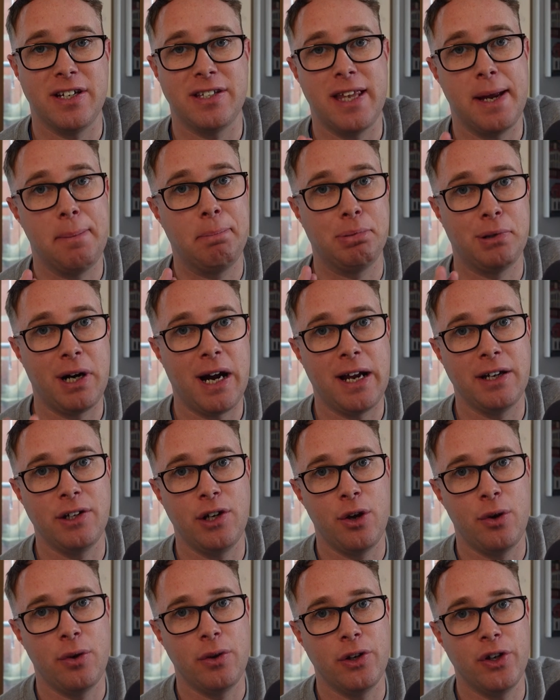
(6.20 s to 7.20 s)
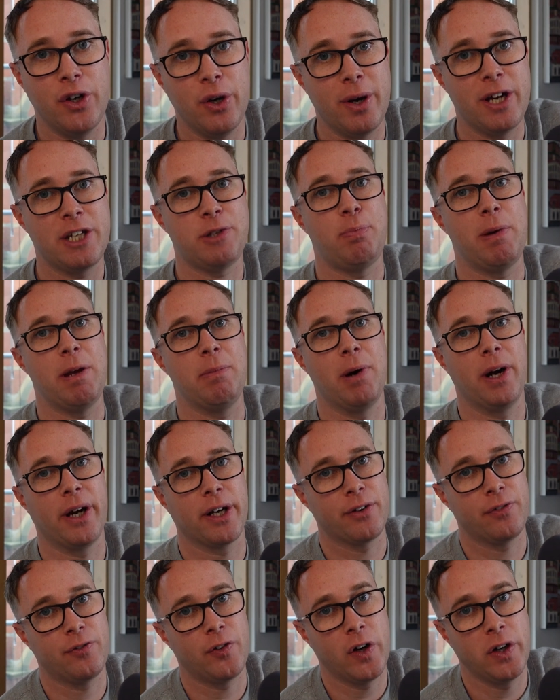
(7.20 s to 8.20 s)
It's their brand new USB
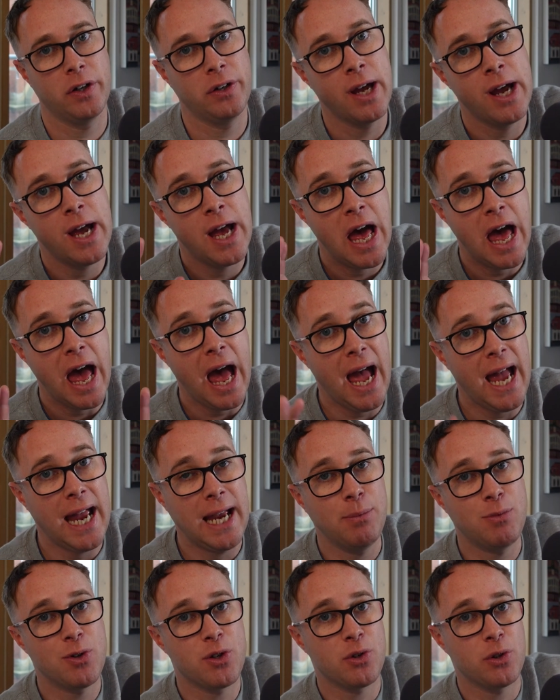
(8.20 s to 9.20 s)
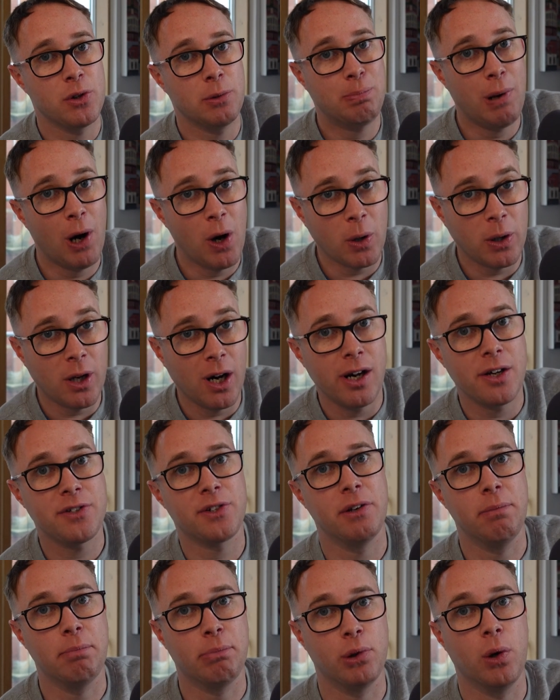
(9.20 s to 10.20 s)
microphone aimed at sort of
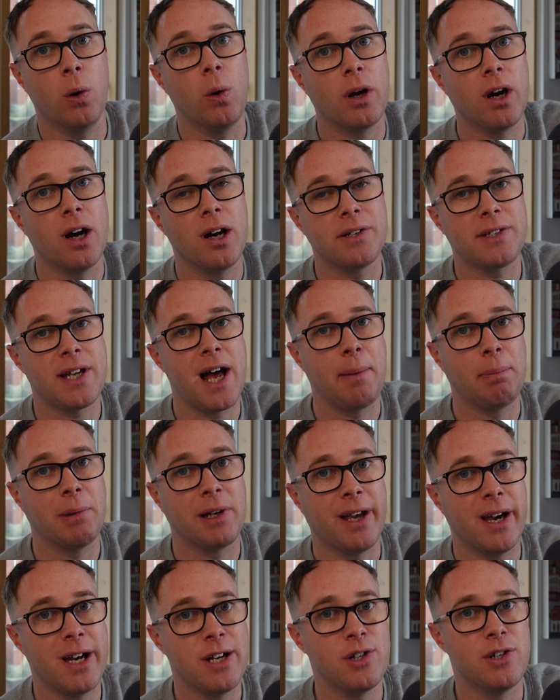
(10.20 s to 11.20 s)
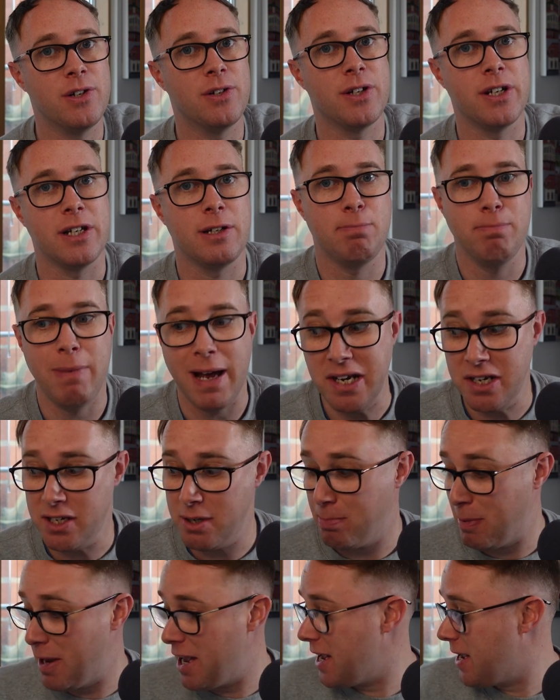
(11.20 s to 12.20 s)
podcast and broadcast applications, and it's meant
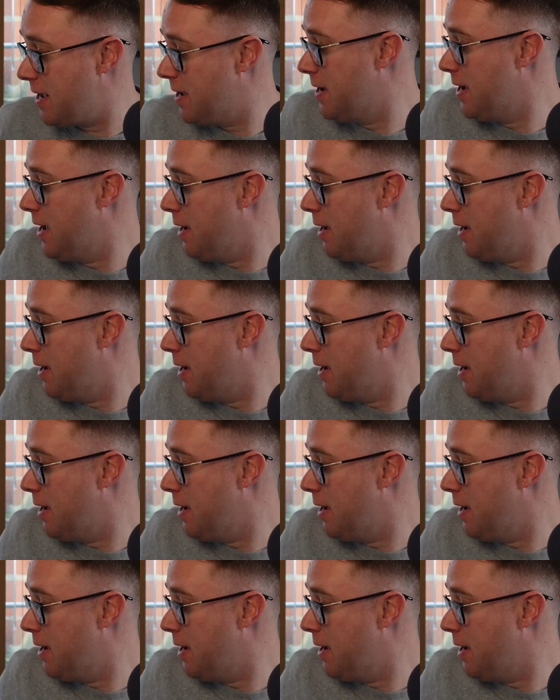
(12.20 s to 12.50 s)
to be